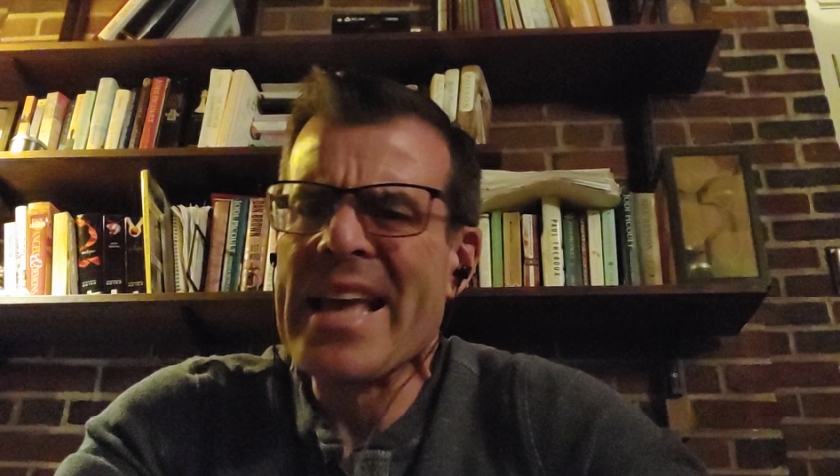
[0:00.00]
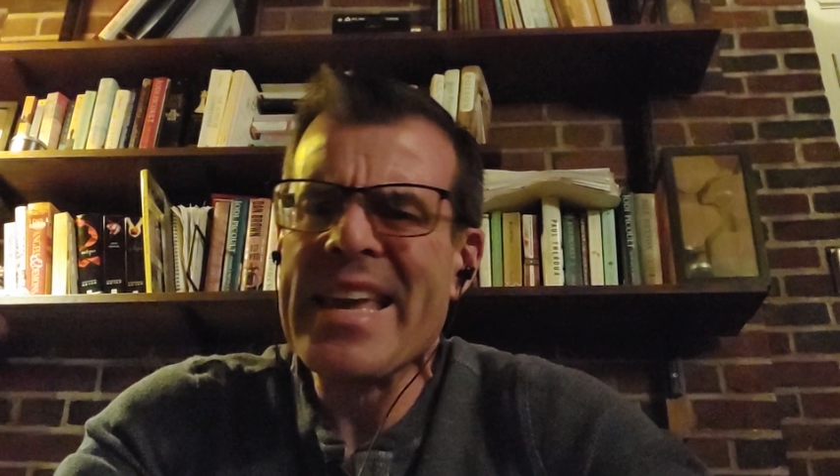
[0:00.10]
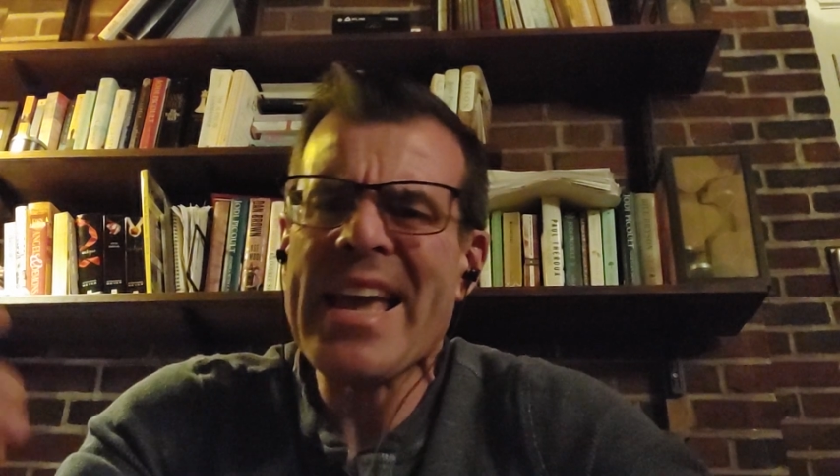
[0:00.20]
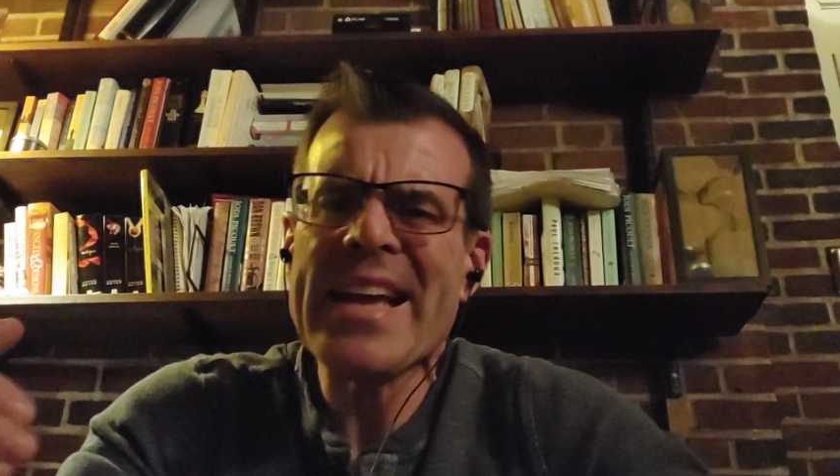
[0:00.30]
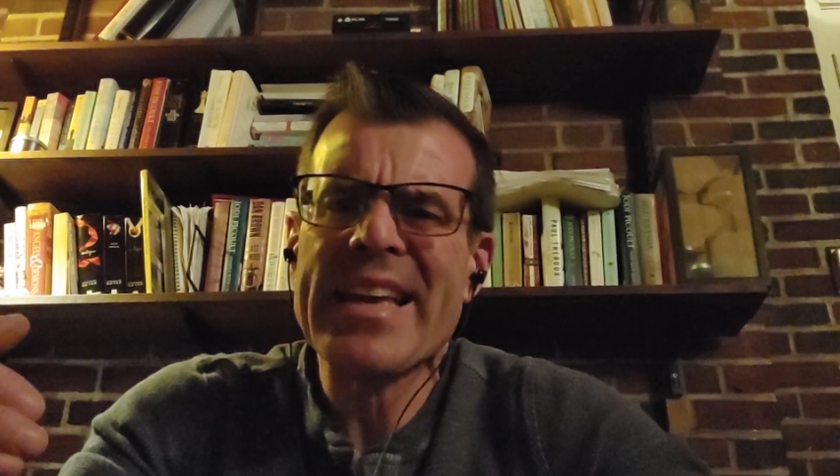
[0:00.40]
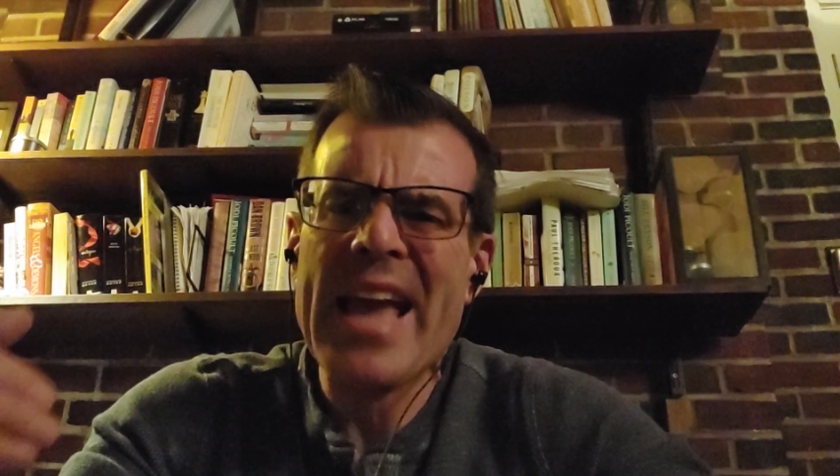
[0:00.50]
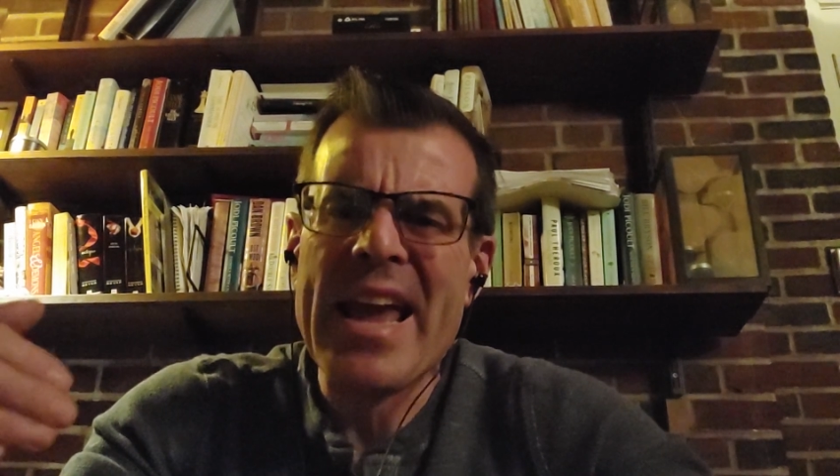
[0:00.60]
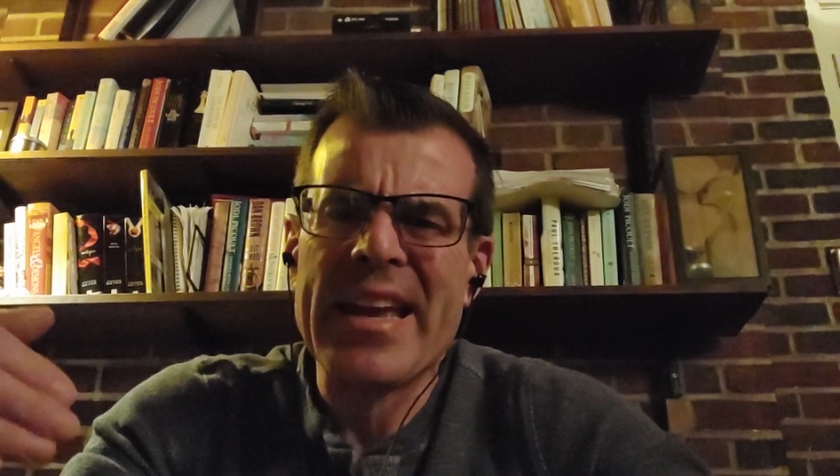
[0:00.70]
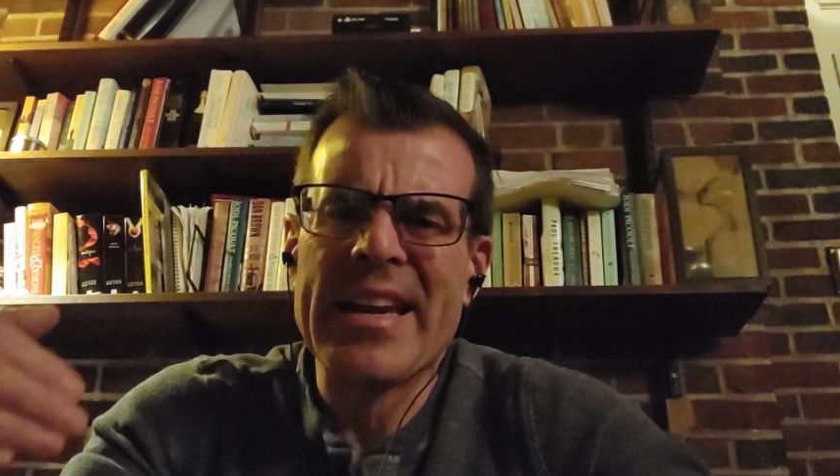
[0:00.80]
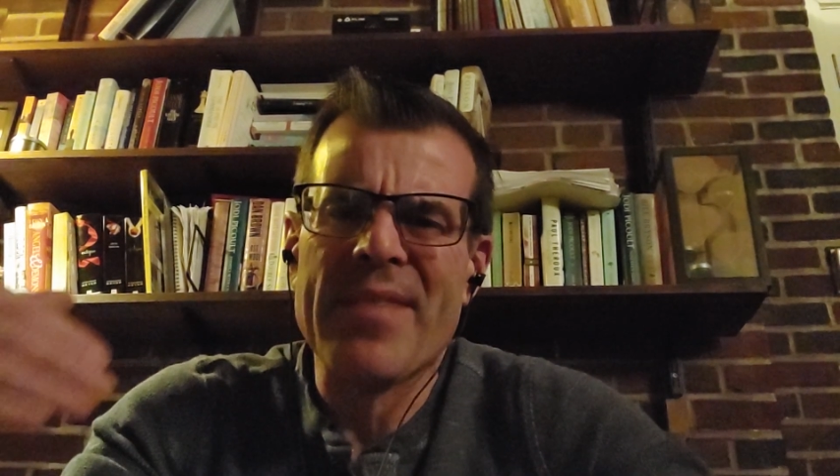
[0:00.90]
can't get
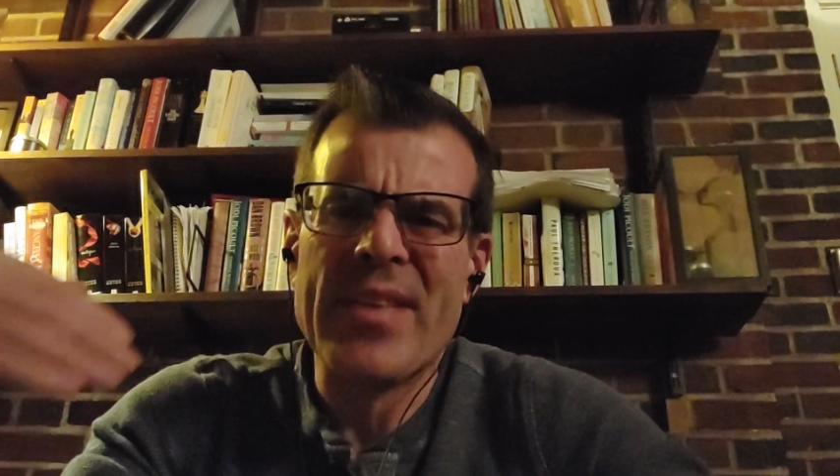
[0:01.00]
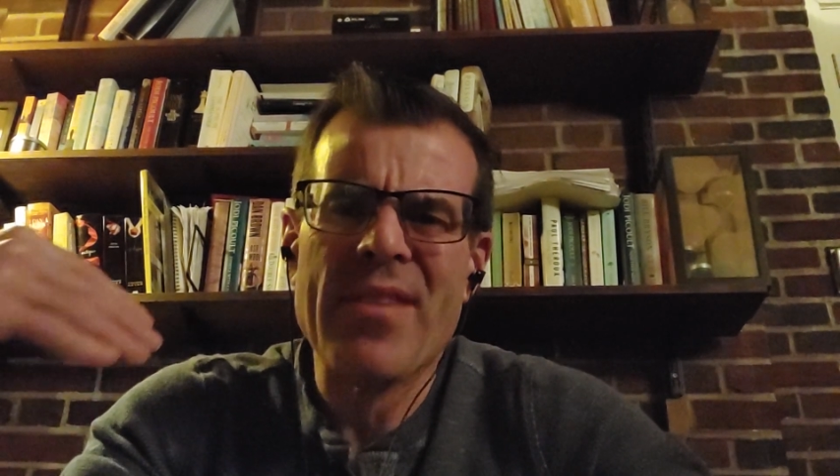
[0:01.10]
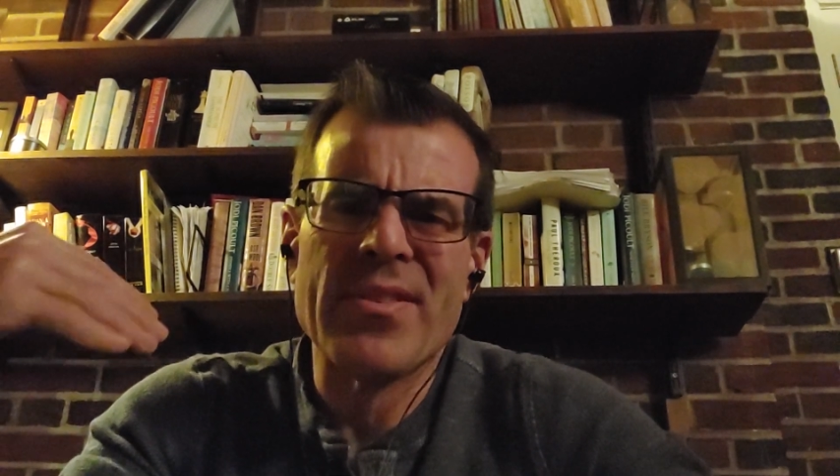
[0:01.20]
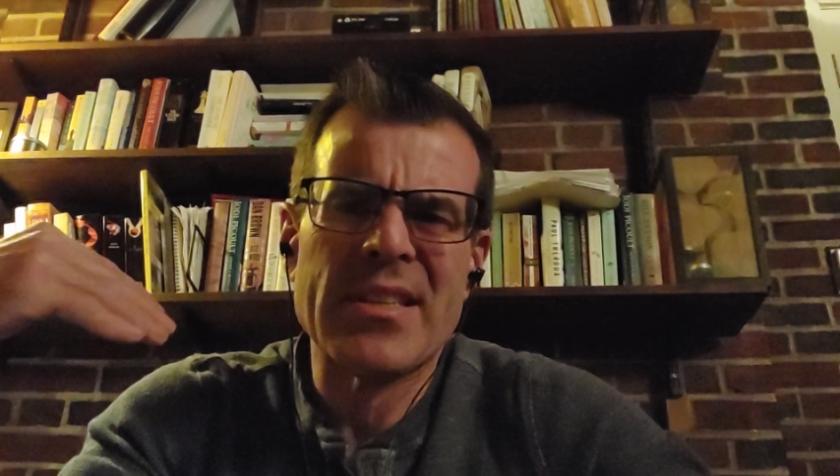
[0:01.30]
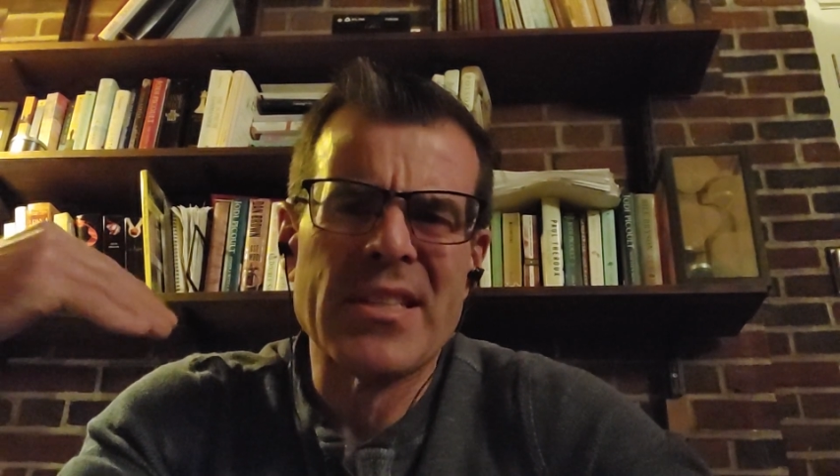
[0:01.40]
it, if they have